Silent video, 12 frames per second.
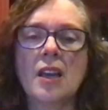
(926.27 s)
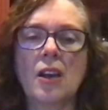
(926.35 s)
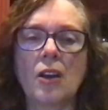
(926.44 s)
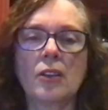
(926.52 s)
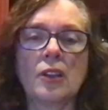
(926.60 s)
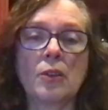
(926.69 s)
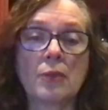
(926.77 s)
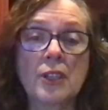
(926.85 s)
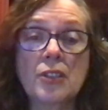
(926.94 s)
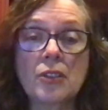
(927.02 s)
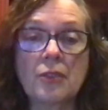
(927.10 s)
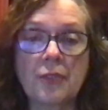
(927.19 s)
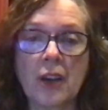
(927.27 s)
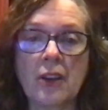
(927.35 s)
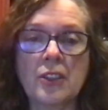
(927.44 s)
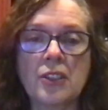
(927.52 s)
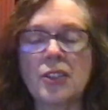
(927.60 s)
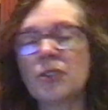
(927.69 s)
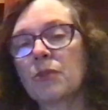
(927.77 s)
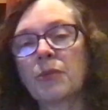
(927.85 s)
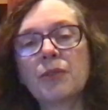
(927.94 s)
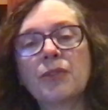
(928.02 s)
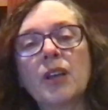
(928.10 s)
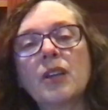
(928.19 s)
called laryngeal pharyngeal
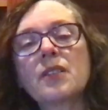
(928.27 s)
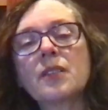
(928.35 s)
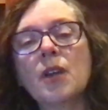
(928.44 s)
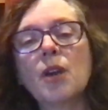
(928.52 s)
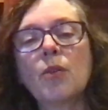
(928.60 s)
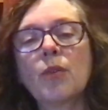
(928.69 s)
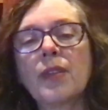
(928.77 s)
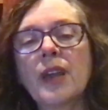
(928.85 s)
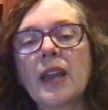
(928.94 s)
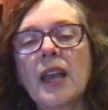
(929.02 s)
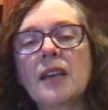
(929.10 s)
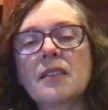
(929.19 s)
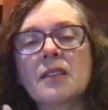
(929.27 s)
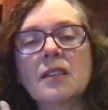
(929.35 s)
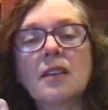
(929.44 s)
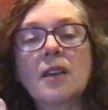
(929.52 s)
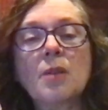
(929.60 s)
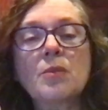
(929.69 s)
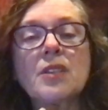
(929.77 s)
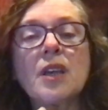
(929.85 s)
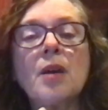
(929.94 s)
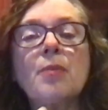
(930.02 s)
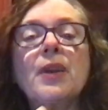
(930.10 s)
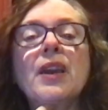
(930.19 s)
reflux where that acid comes
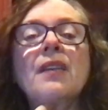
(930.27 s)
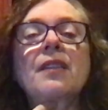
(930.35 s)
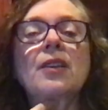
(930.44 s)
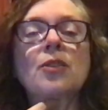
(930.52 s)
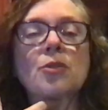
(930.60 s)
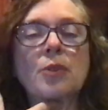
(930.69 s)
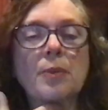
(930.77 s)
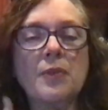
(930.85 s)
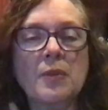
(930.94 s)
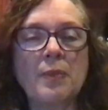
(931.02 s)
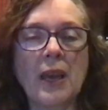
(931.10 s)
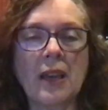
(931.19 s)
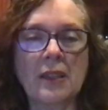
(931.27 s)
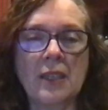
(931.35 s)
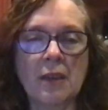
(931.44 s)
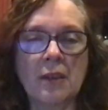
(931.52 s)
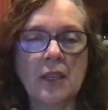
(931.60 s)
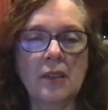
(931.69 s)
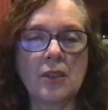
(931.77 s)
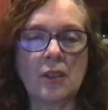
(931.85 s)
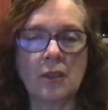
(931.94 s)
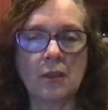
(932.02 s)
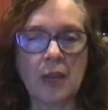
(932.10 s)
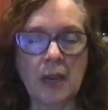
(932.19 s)
up and then drips back down into
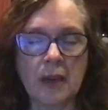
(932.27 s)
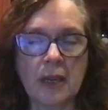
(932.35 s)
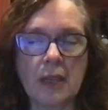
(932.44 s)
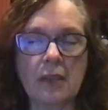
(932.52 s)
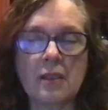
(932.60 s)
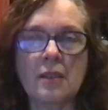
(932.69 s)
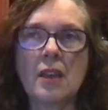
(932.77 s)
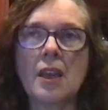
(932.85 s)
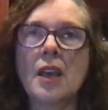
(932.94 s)
the larynx